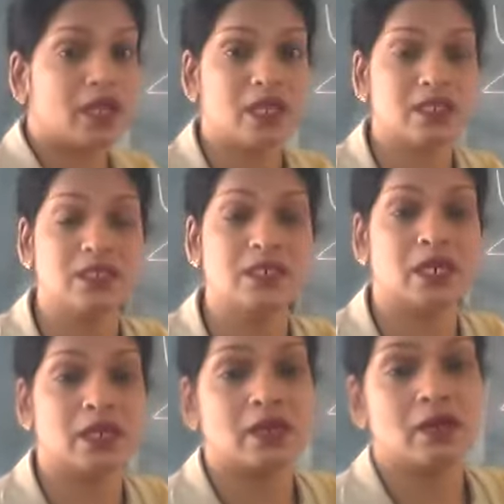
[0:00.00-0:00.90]
is
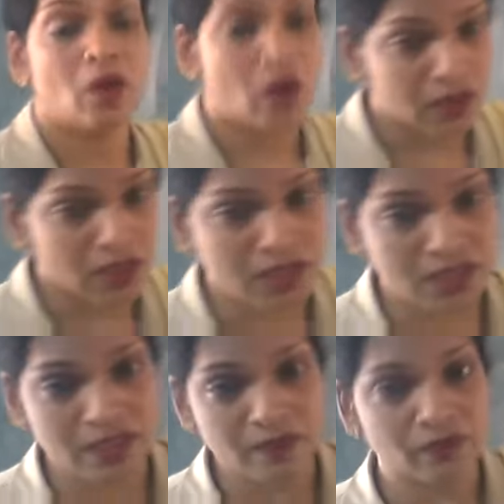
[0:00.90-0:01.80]
done on the
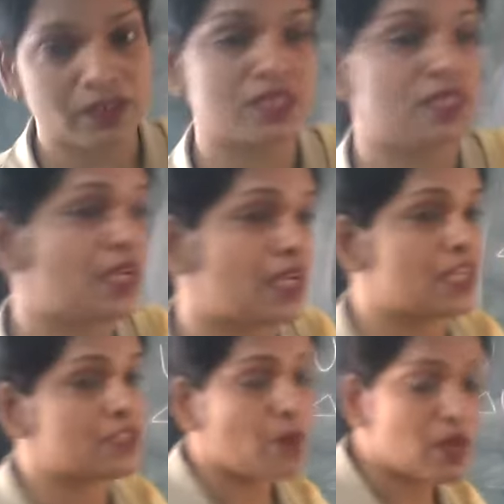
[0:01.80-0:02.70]
system, which is taken
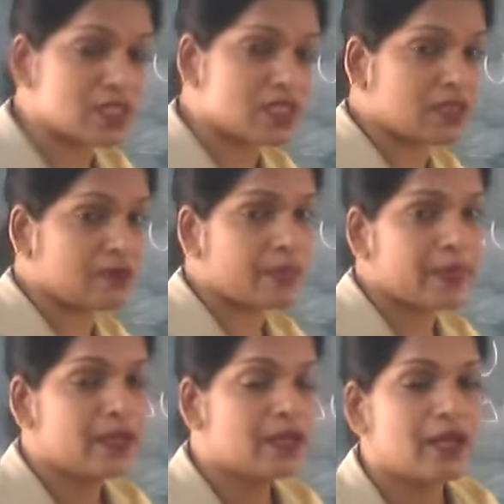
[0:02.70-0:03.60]
as positive,
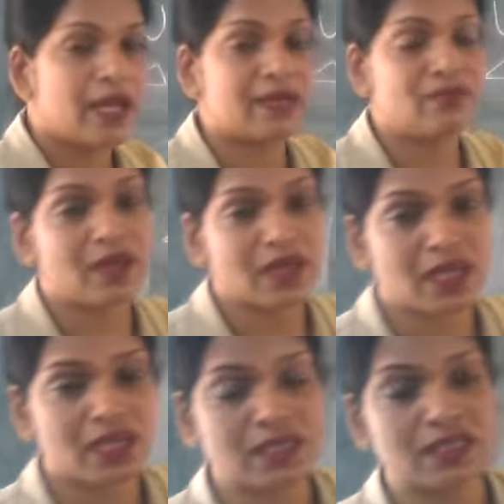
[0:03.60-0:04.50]
and work
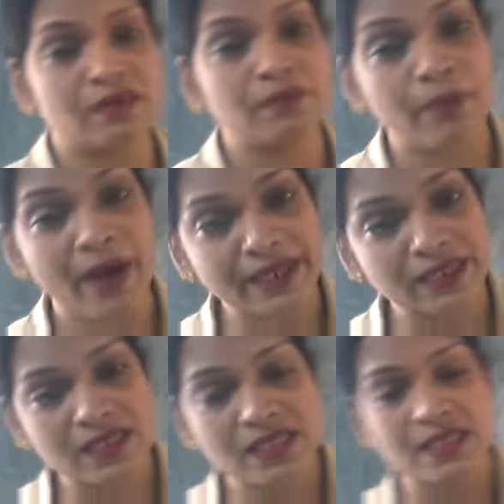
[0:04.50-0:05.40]
is done by
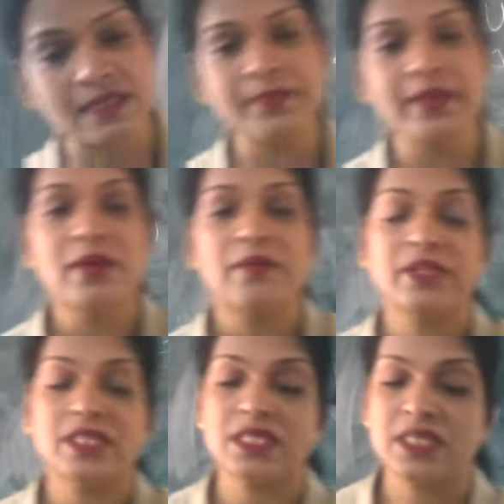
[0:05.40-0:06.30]
the system,
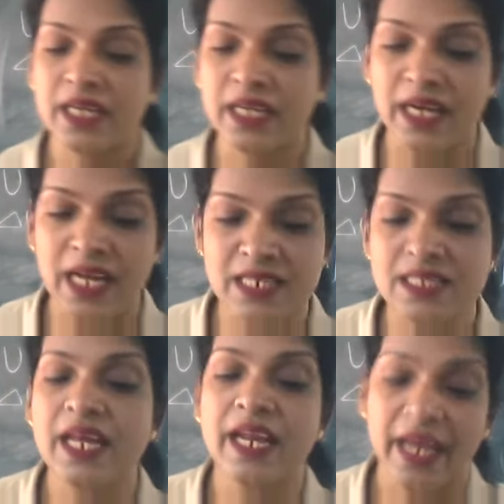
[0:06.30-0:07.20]
which is taken as
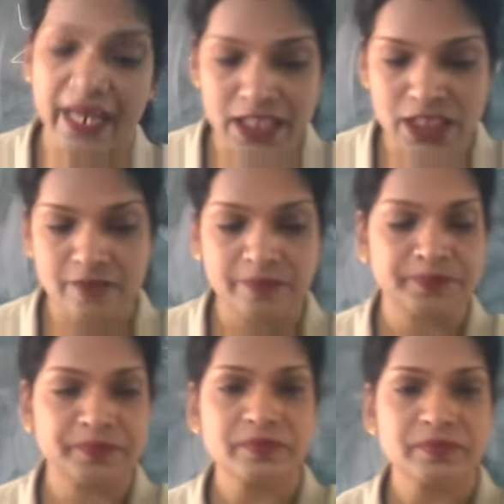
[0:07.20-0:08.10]
negative.
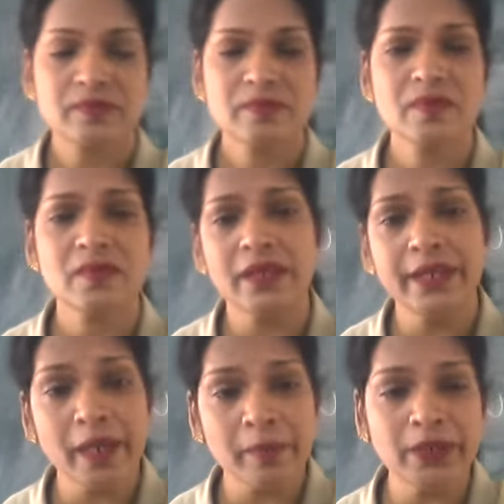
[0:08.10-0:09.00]

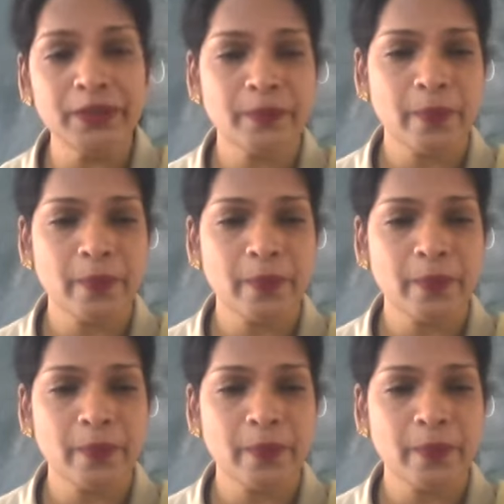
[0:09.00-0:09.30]
Number two,